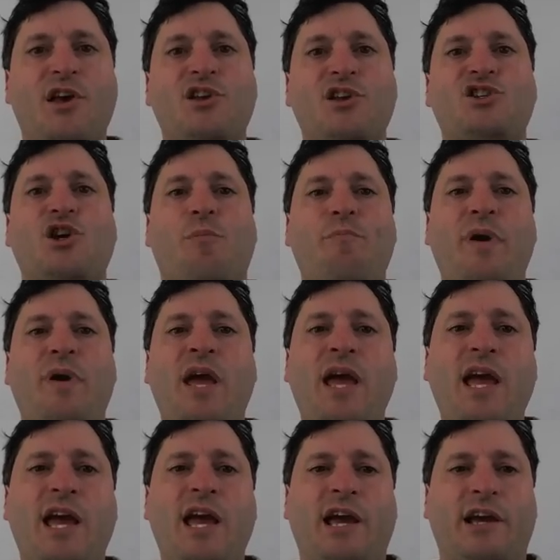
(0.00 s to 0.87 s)
So
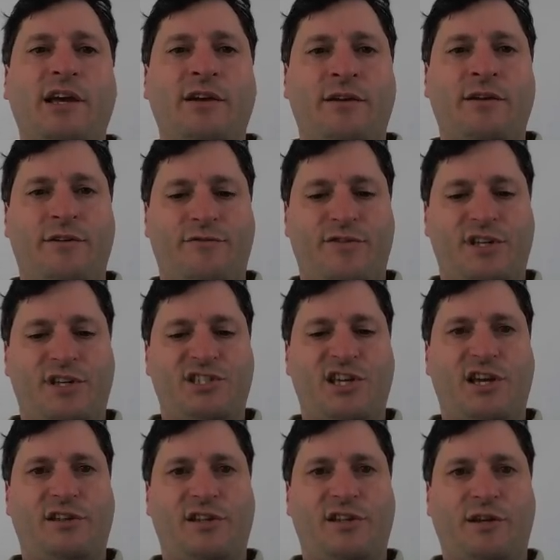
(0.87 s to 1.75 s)
ping, if I
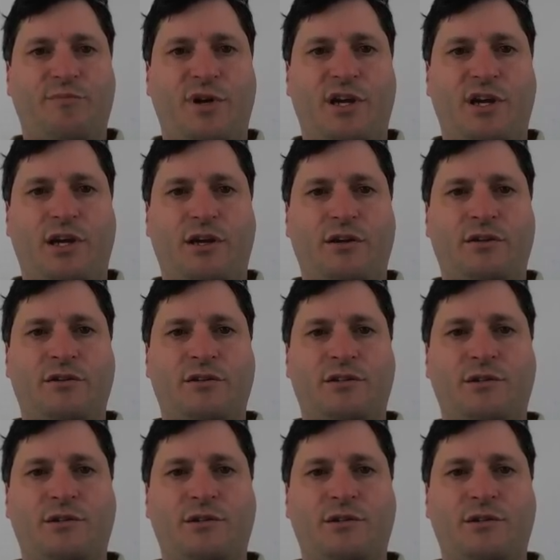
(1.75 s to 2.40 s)
say like ping